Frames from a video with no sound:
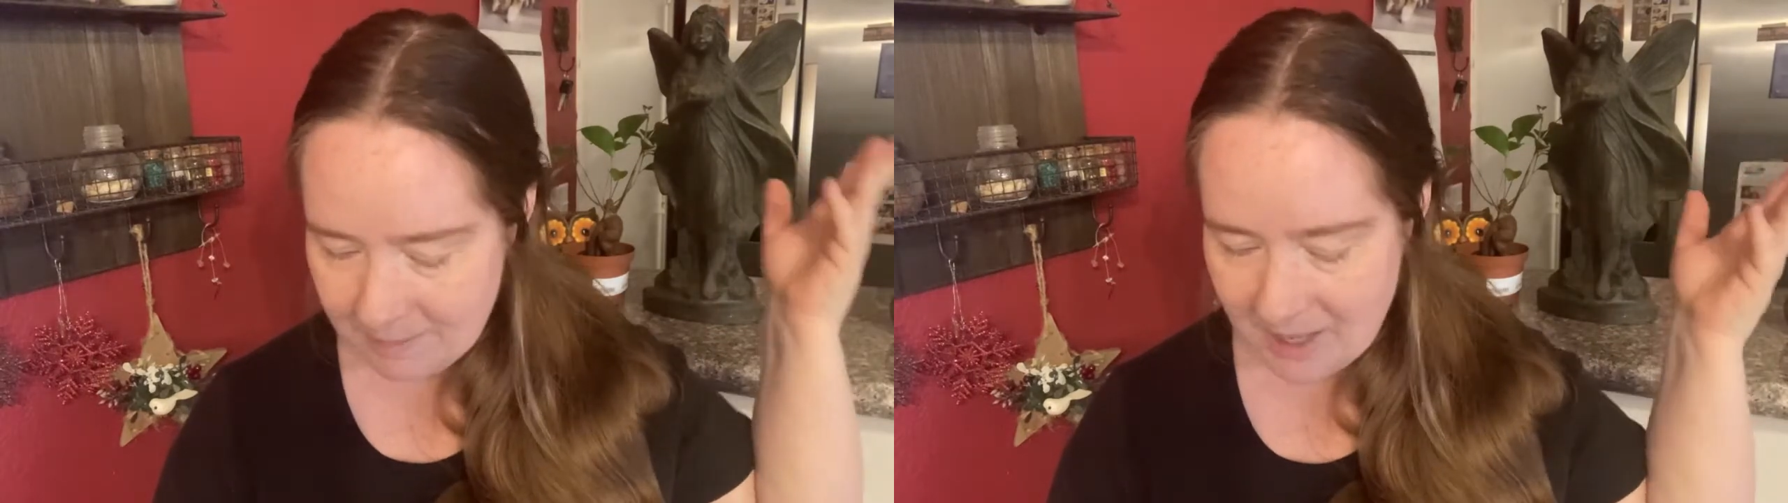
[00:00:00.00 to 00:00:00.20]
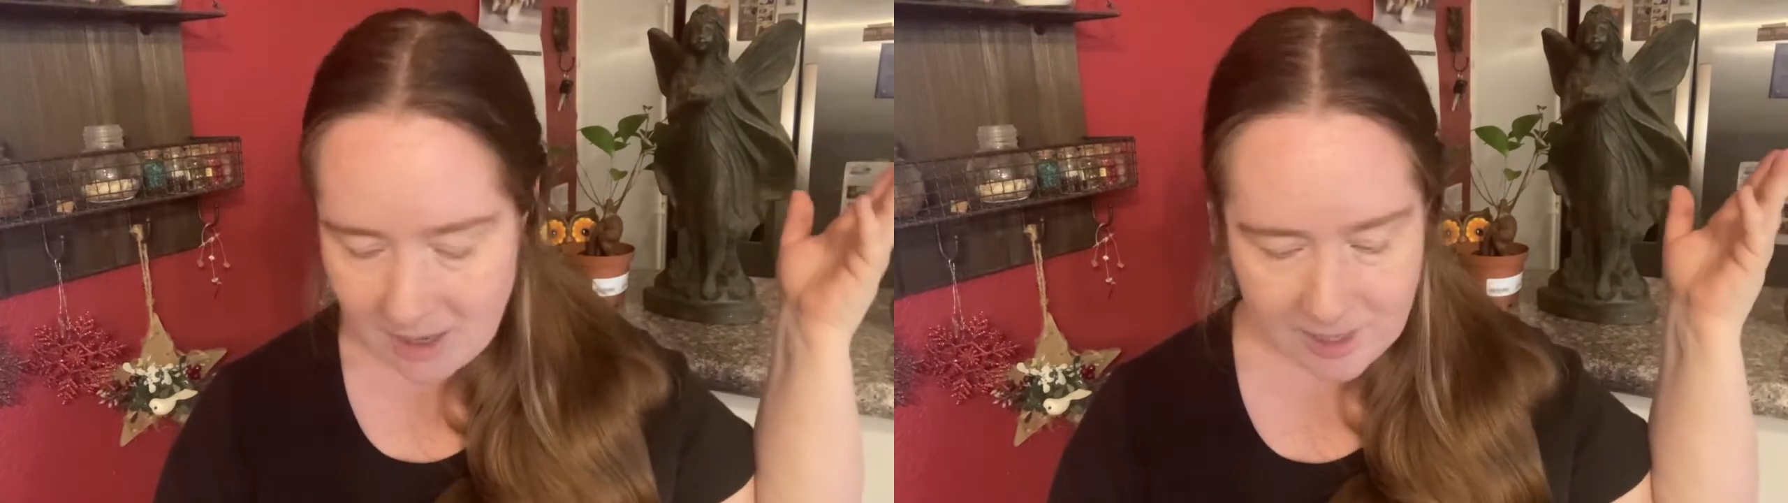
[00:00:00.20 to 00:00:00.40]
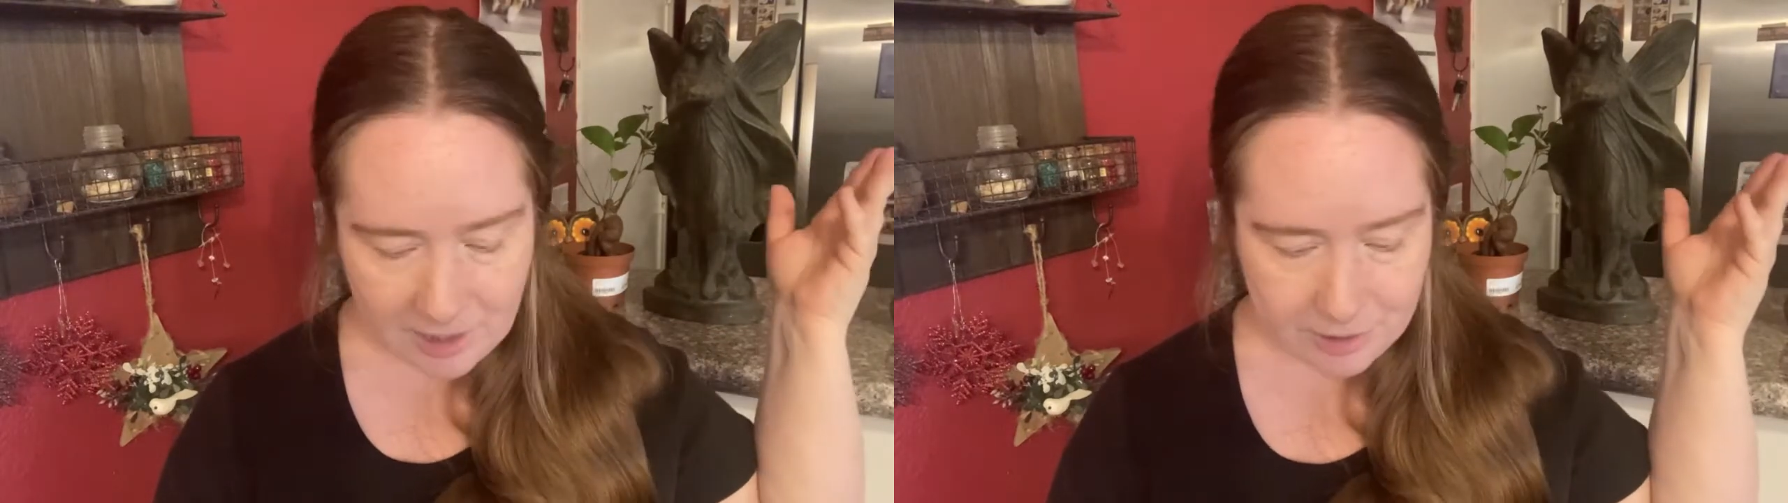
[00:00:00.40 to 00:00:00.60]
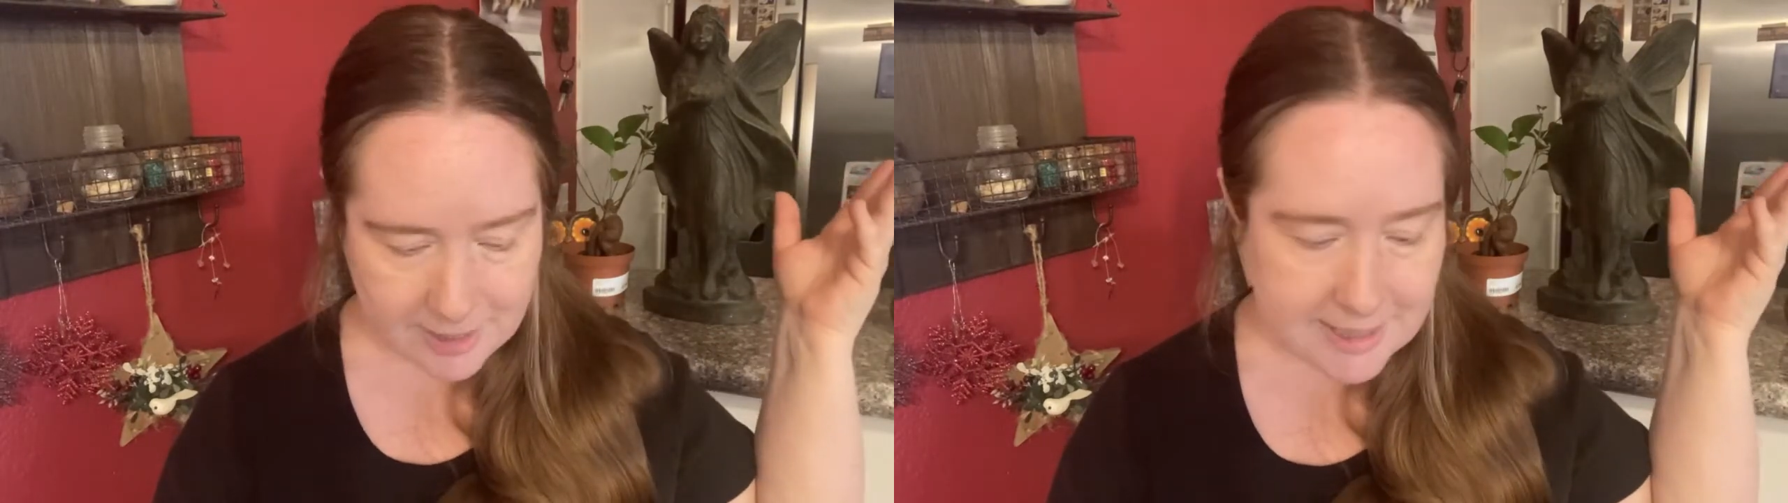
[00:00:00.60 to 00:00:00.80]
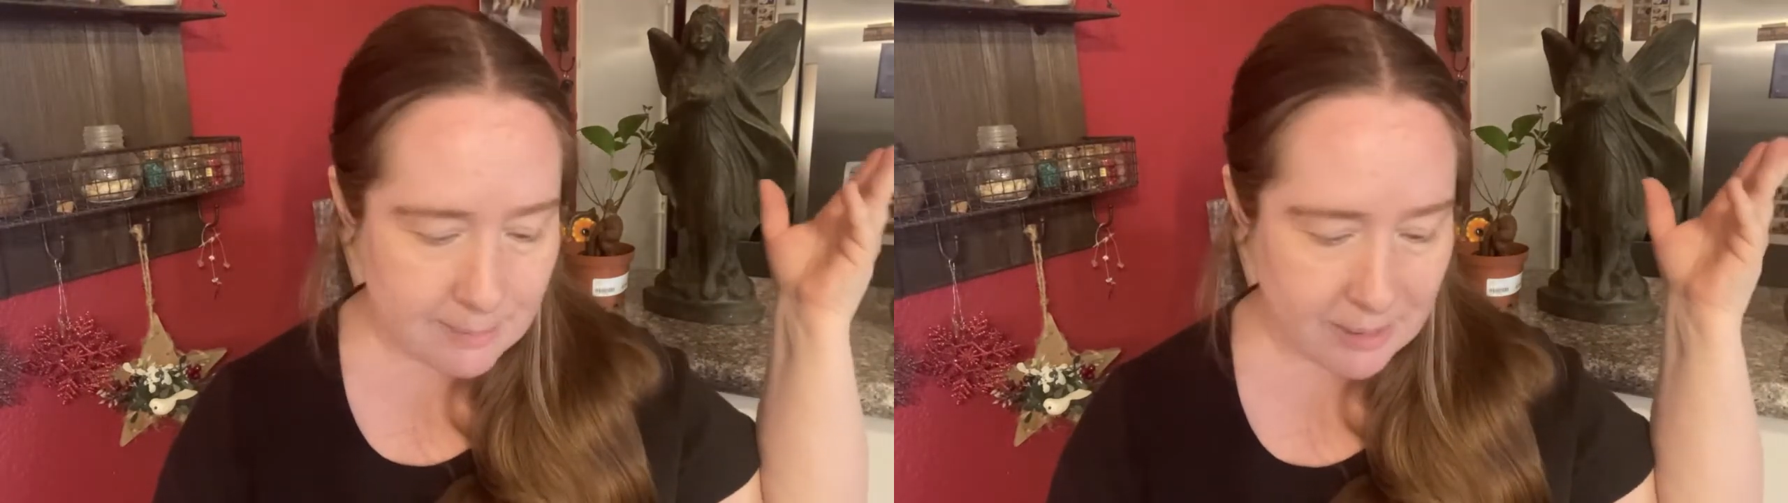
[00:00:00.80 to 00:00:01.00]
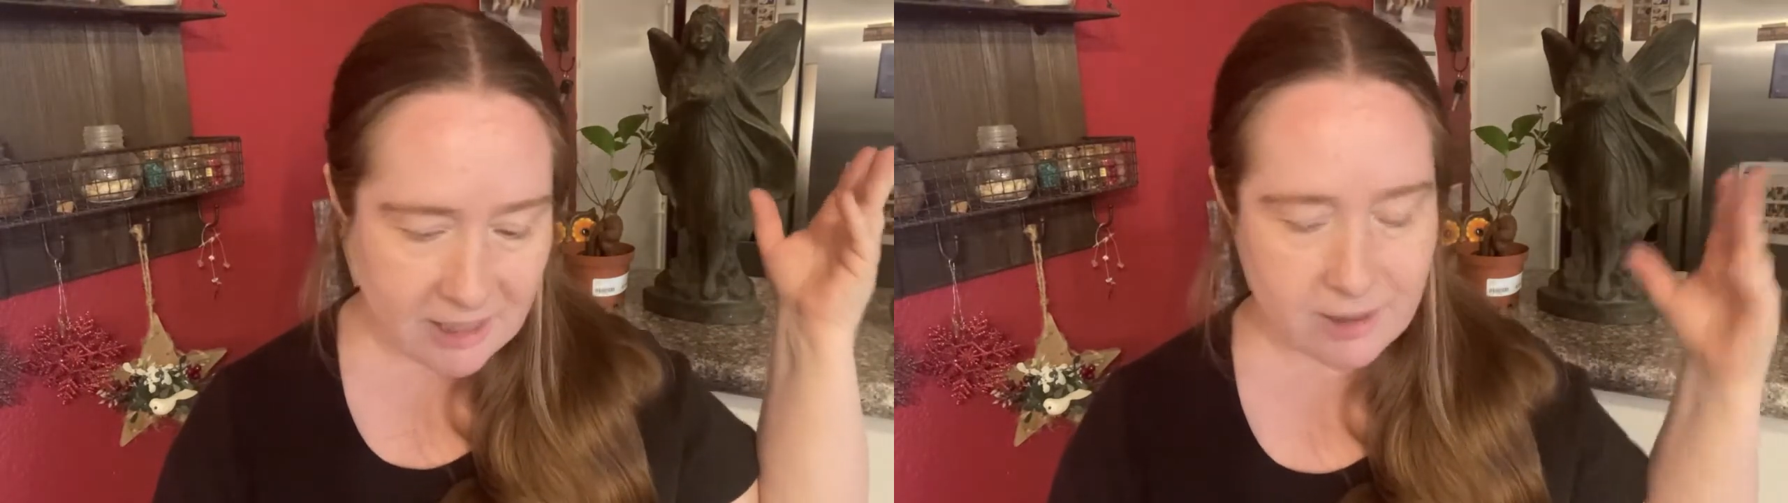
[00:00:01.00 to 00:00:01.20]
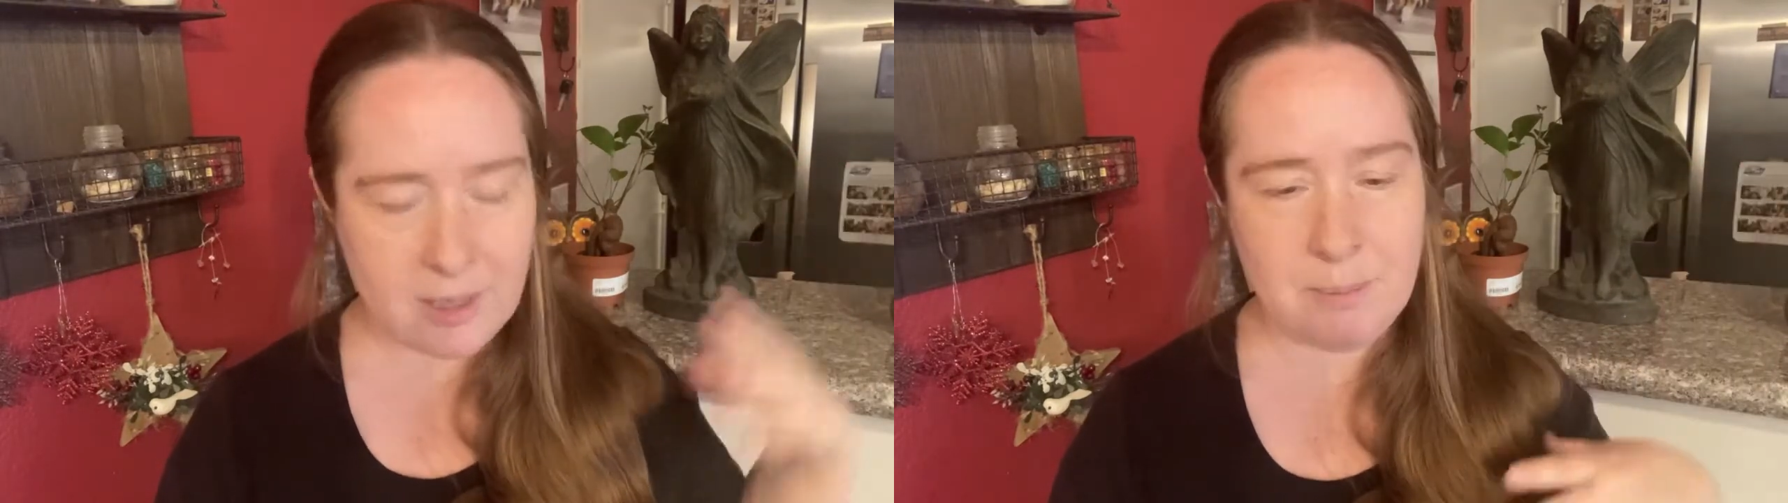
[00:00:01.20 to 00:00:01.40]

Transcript: dying or disappearing